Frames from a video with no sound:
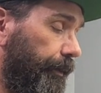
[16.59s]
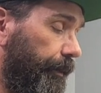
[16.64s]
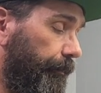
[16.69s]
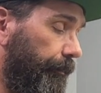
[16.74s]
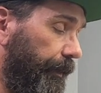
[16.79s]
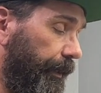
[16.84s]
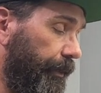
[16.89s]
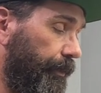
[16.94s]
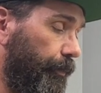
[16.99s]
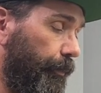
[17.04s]
The
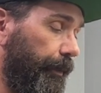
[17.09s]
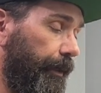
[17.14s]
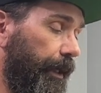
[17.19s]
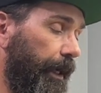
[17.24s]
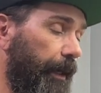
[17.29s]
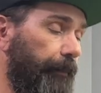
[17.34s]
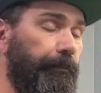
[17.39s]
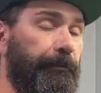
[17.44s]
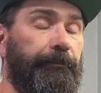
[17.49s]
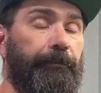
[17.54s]
Big Twin
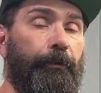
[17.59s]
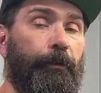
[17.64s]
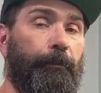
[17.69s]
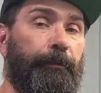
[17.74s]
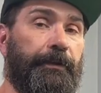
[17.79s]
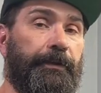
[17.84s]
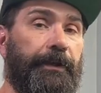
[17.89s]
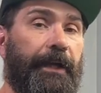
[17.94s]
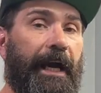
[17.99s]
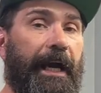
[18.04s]
High
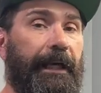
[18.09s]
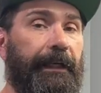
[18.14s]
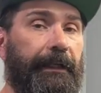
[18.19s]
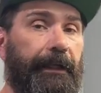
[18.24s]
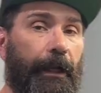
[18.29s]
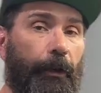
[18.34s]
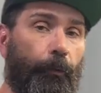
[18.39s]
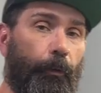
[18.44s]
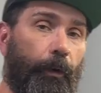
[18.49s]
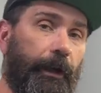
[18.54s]
Performance Guide, and
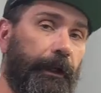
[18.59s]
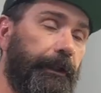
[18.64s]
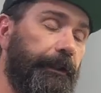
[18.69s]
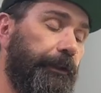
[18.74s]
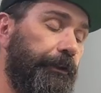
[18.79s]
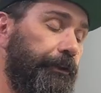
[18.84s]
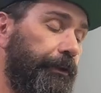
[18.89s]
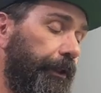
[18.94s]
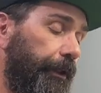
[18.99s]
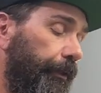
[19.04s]
I wanted to
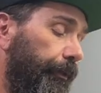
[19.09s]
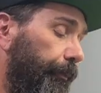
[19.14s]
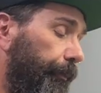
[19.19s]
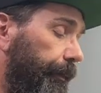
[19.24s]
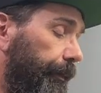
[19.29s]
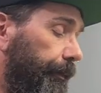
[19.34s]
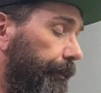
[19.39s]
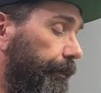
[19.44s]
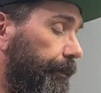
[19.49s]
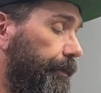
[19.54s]
share it
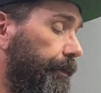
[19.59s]
with you.